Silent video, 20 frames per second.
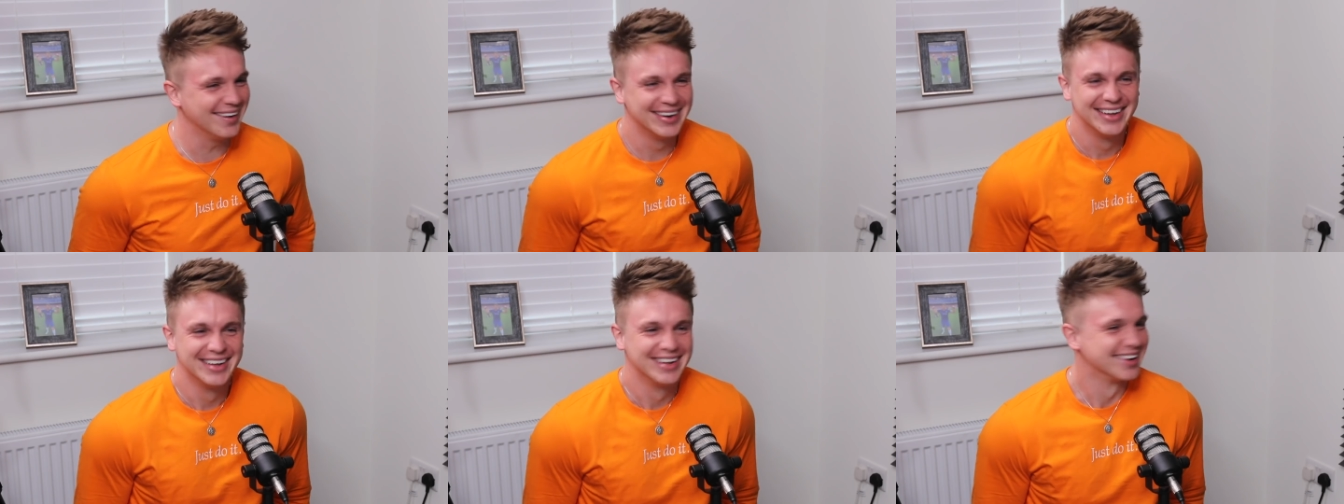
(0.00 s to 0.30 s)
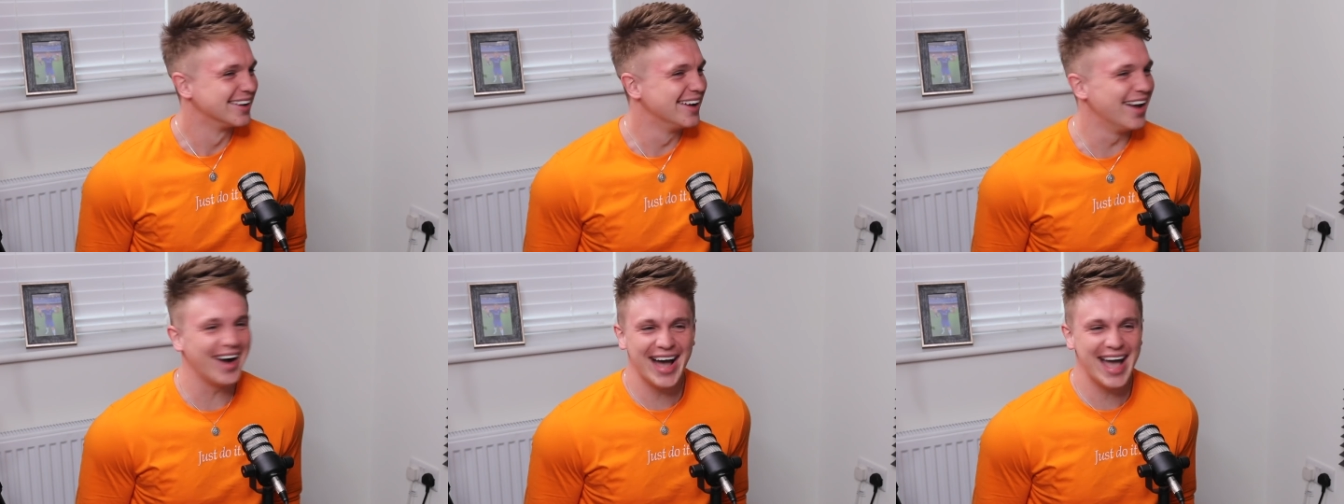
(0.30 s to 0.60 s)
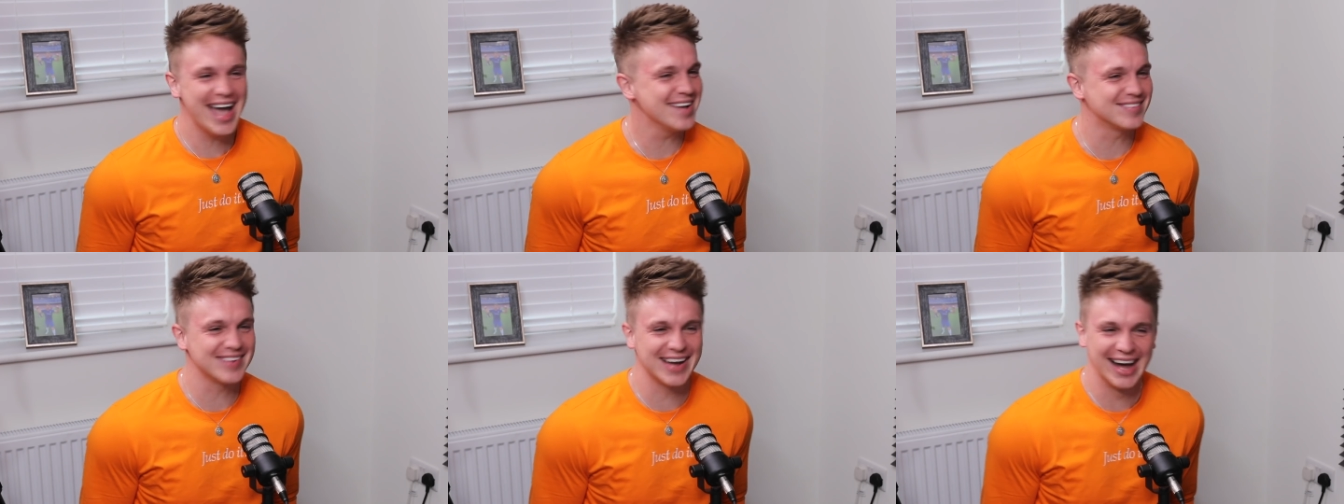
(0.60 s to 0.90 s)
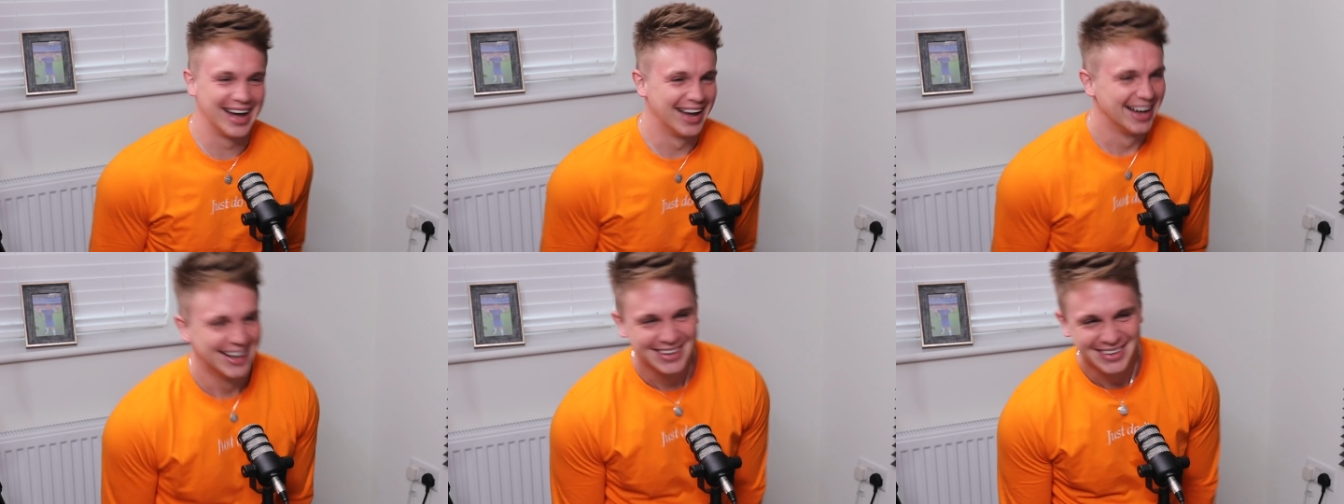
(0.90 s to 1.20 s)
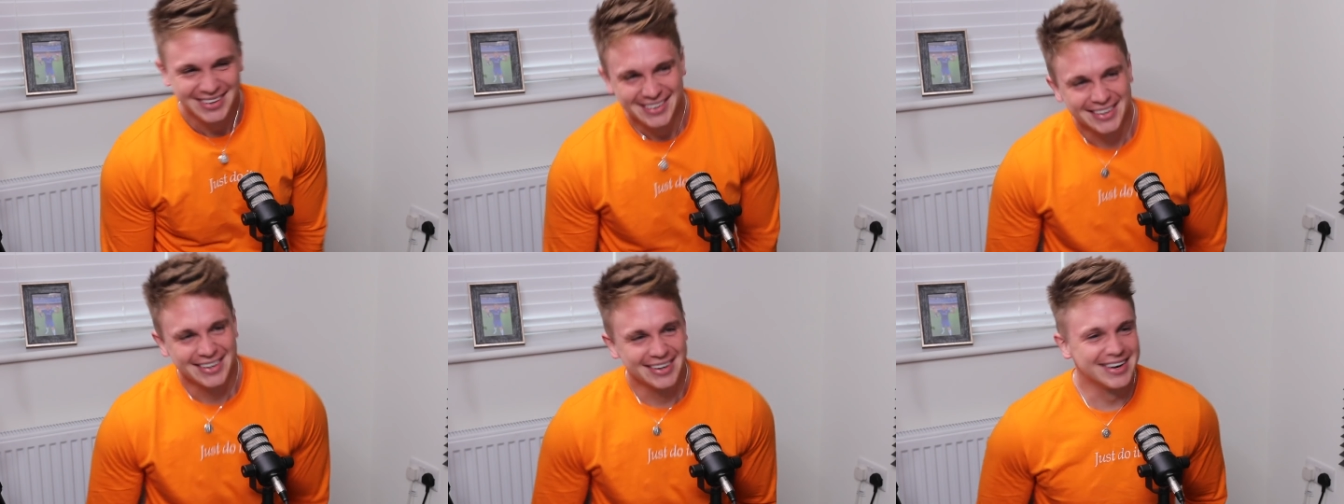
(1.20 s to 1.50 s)
fuck is wrong not
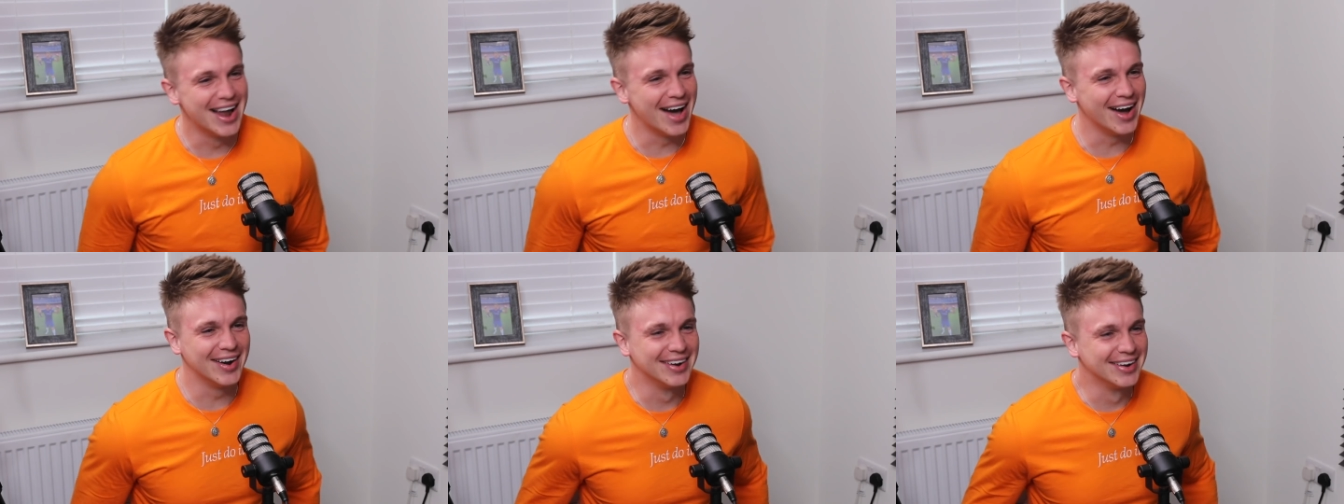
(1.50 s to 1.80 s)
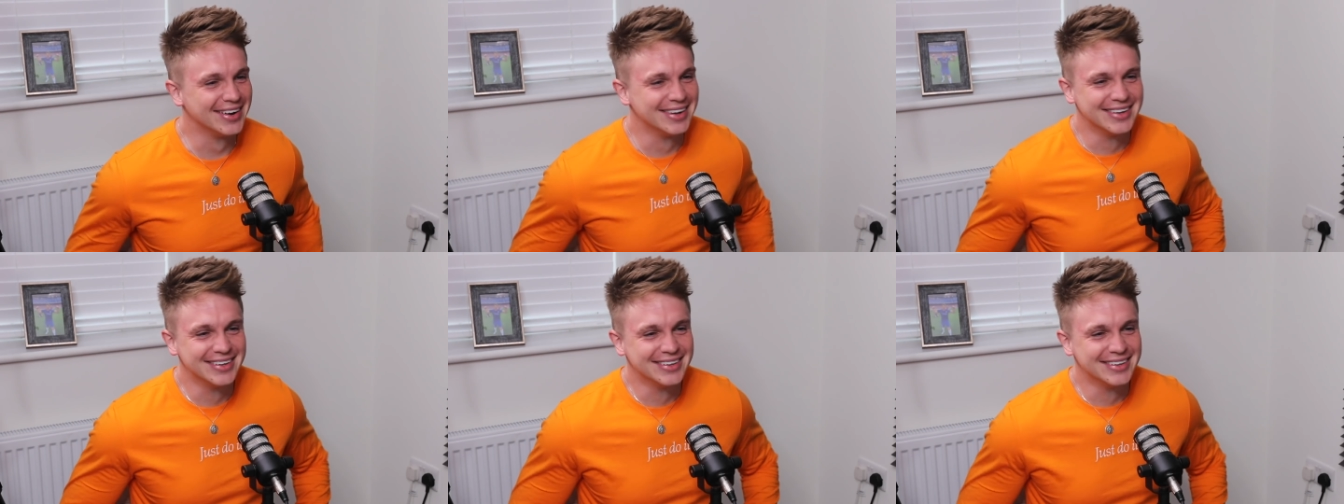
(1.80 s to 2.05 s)
with ever. No.